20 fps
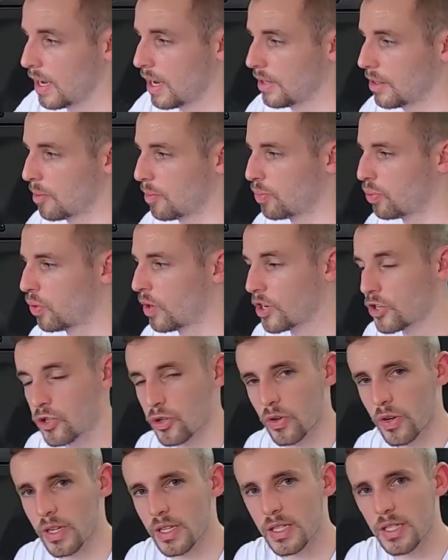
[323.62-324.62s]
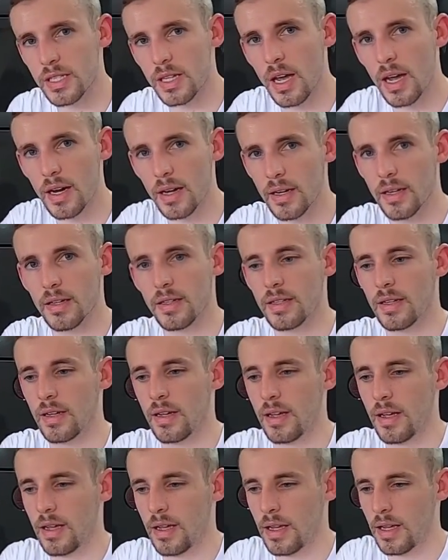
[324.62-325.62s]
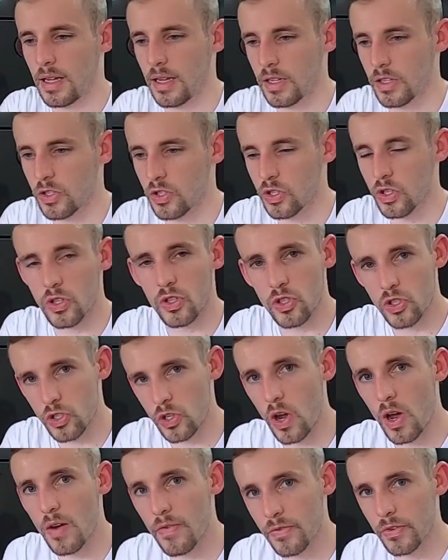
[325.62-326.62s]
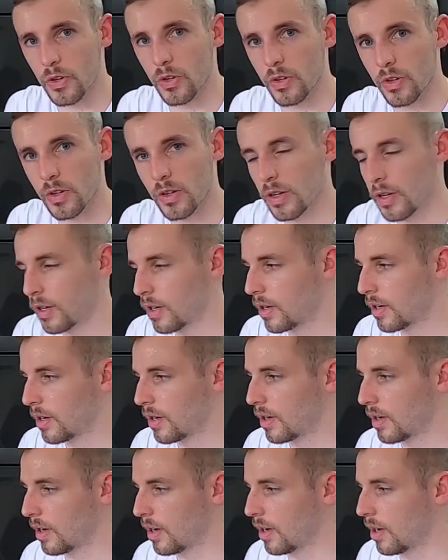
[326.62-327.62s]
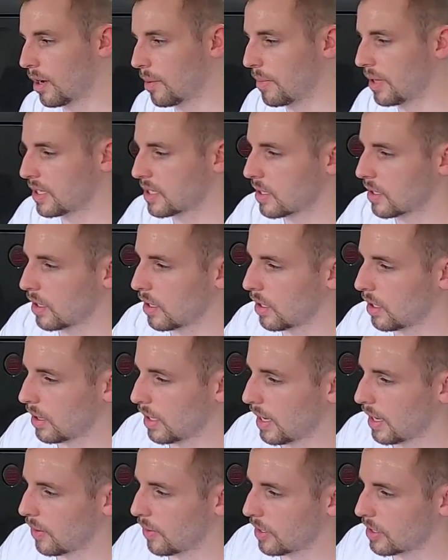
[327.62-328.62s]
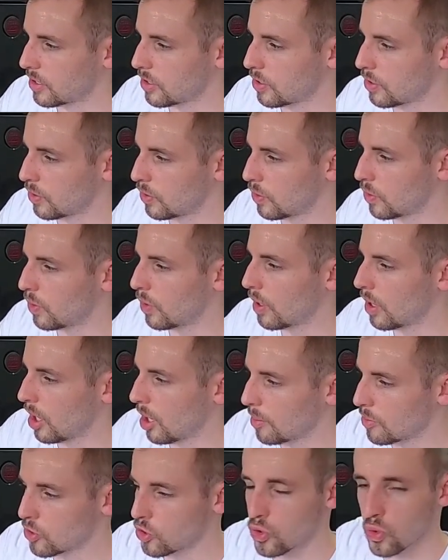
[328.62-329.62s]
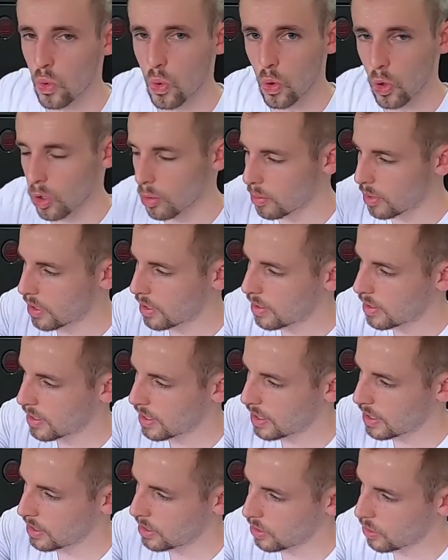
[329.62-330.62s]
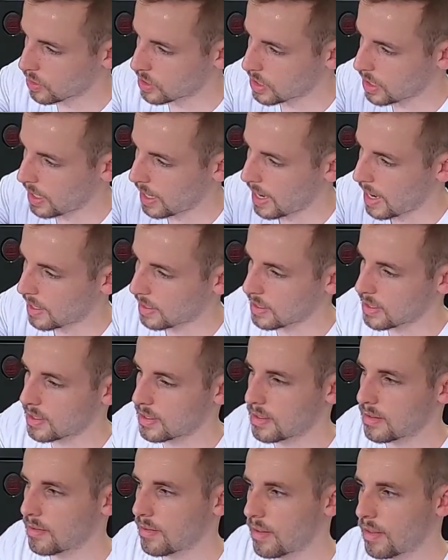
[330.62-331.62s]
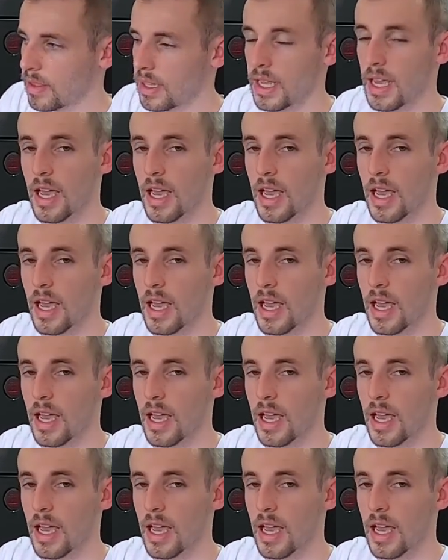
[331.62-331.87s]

and the pressure inside it is softer, it's going to allow it to absorb, it's going to act as